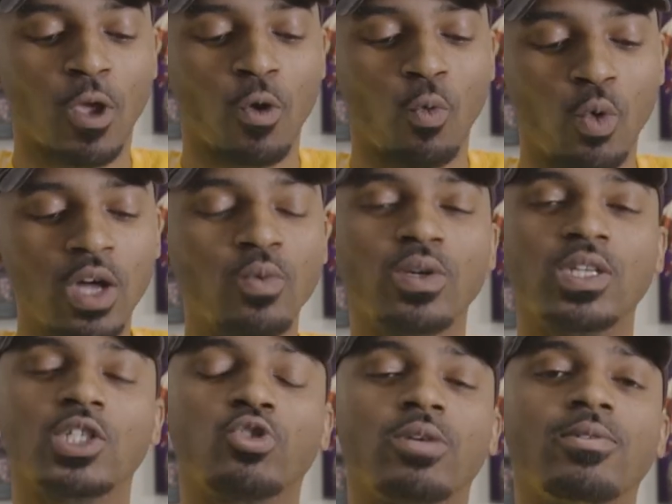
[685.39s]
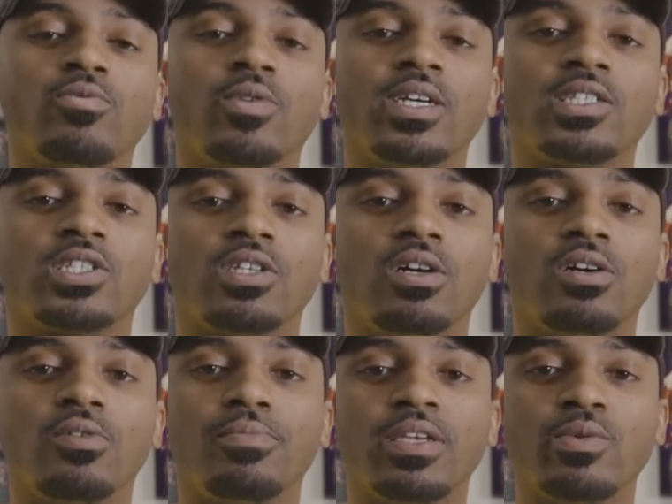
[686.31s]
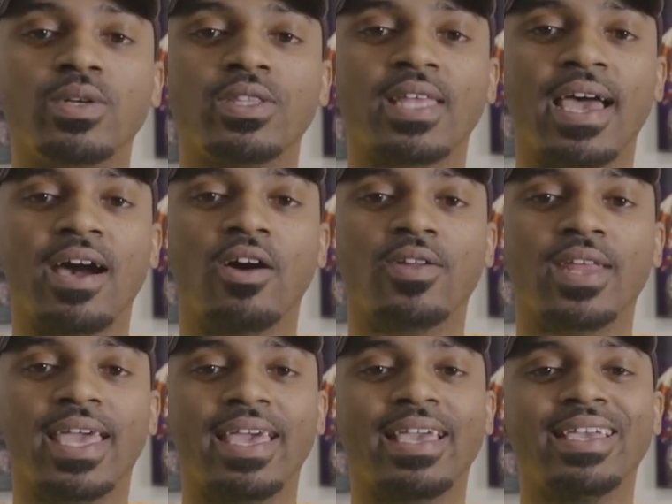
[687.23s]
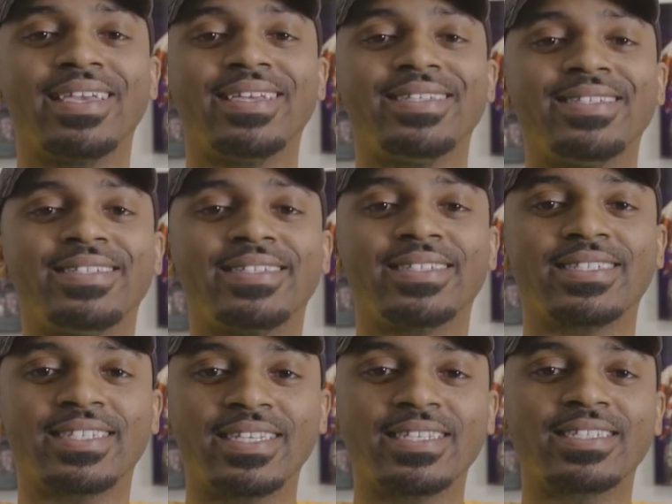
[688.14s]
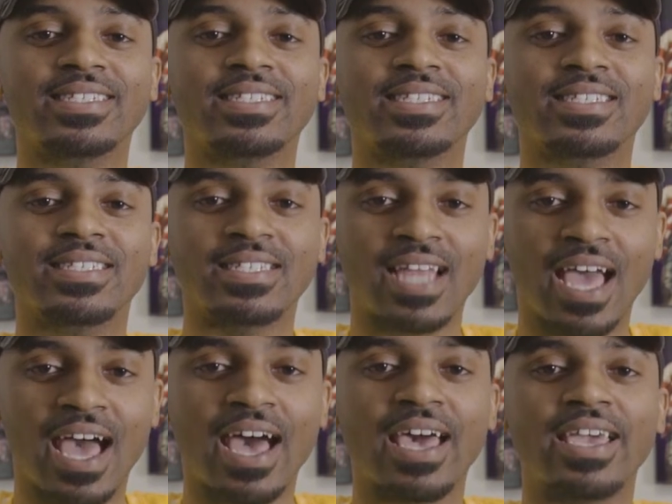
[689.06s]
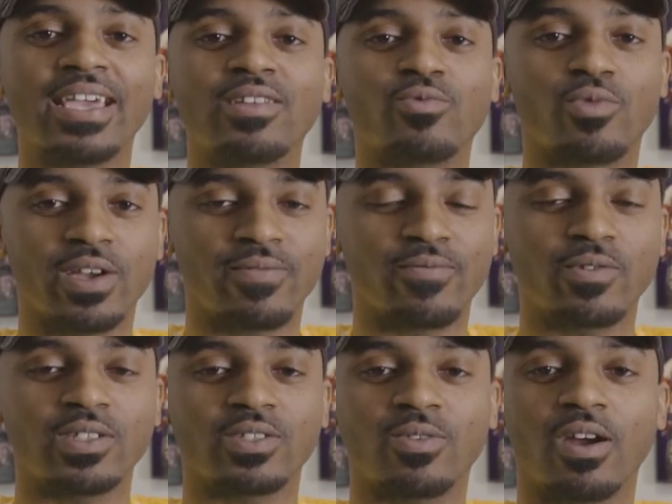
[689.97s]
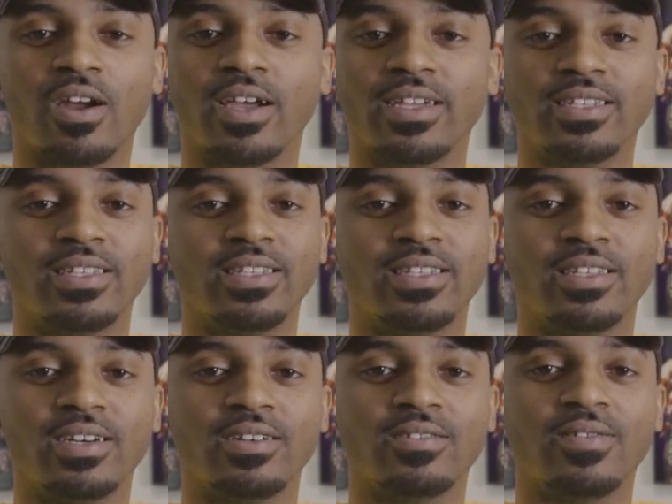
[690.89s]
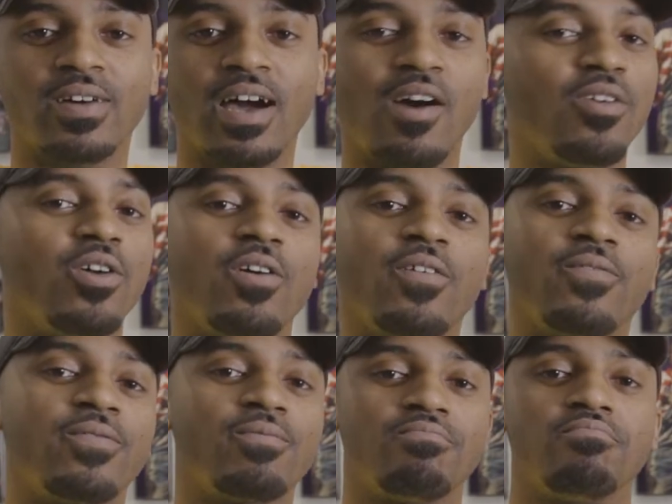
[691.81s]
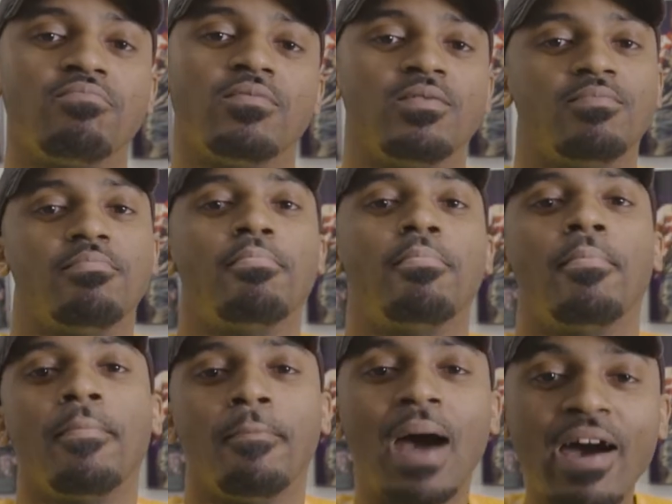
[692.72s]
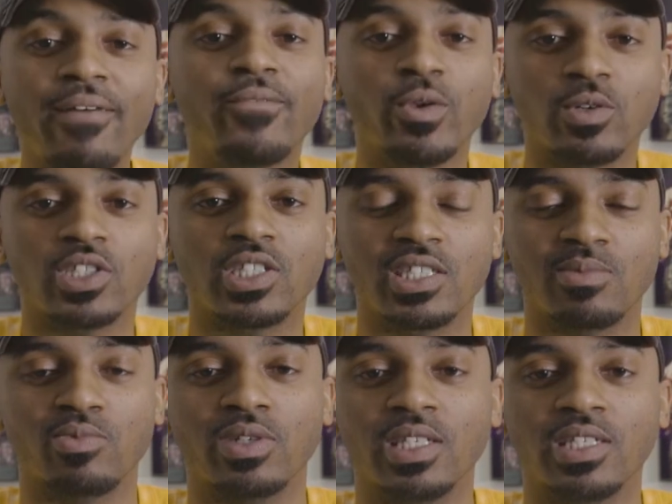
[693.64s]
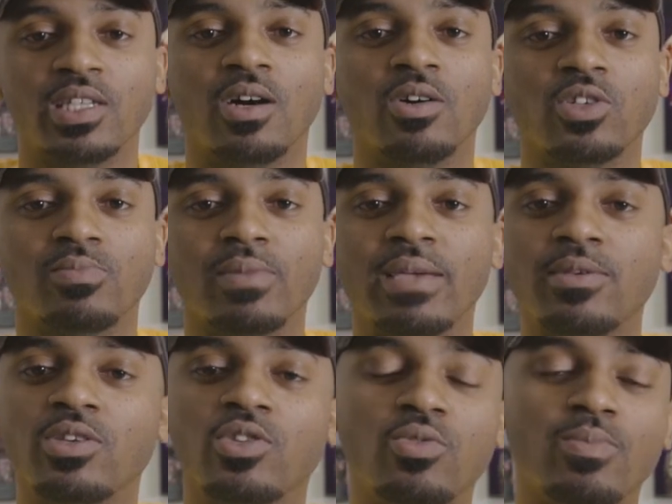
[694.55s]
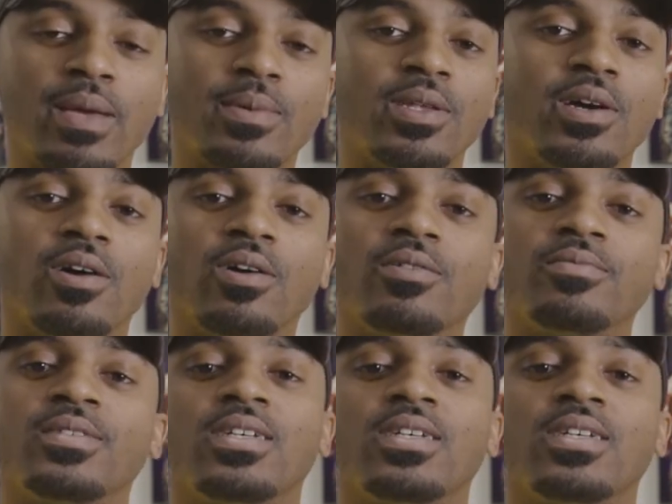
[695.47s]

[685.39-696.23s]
what would a Trippie Redd show be without a 6ix9ine reference, right? You know, I don't know if my viewership really knows. Maybe you do, maybe you don't.